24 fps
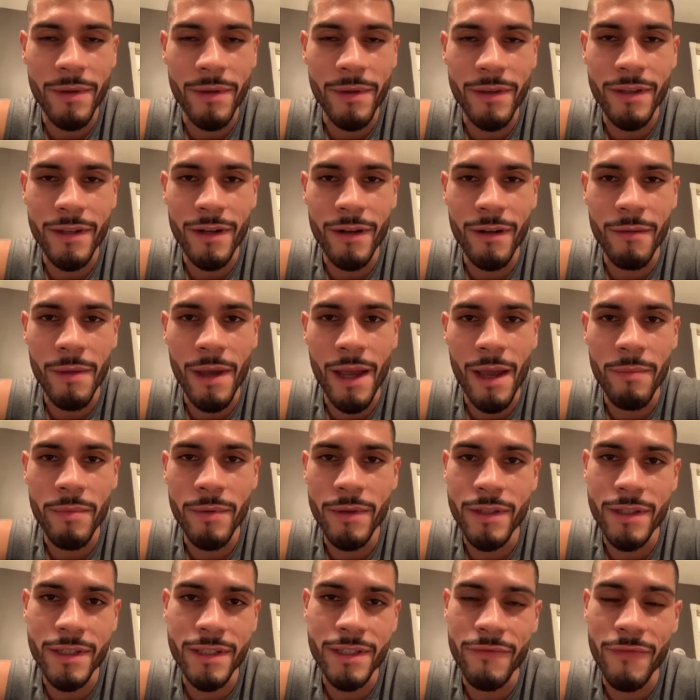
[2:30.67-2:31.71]
You know, I'm
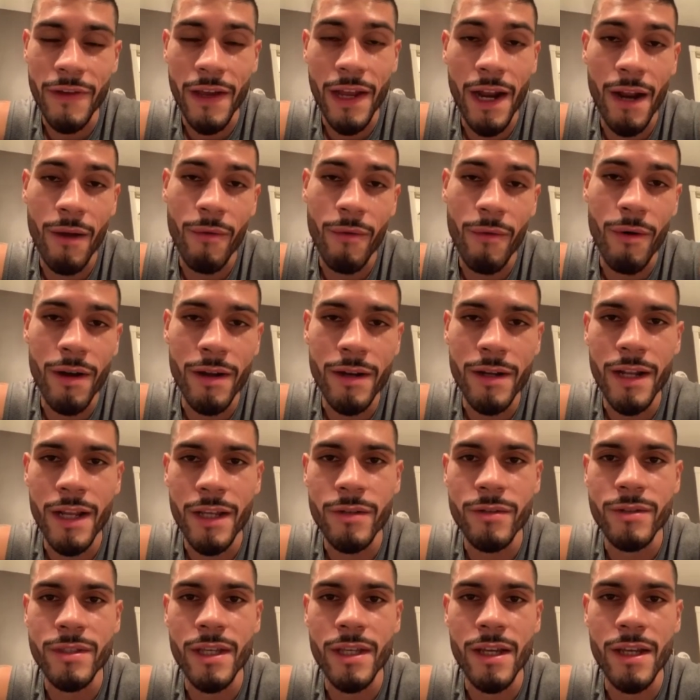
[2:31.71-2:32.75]
happy. This is the fight I wanted, like
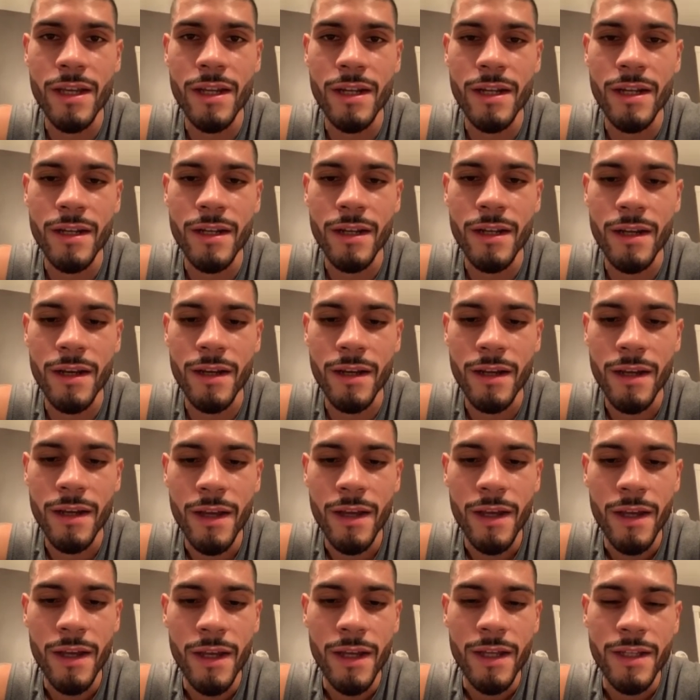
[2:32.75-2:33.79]
you said, and
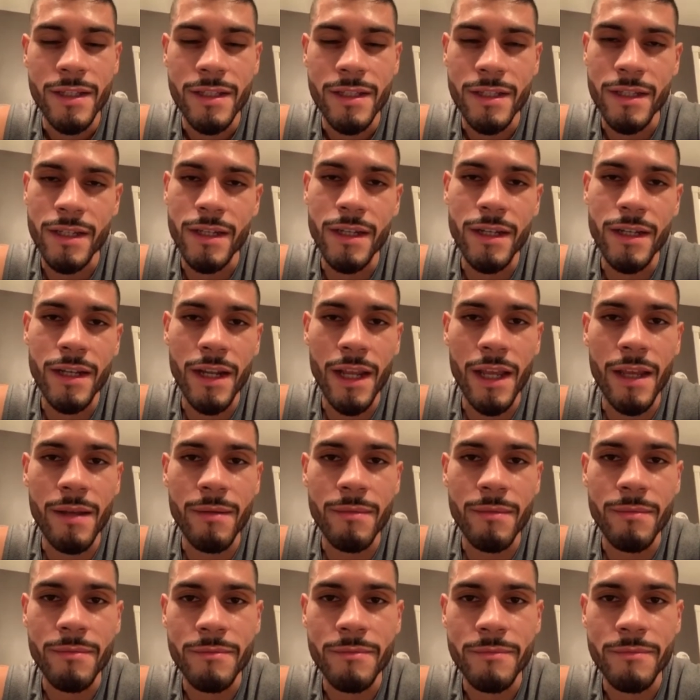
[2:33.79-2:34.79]
it's a good name.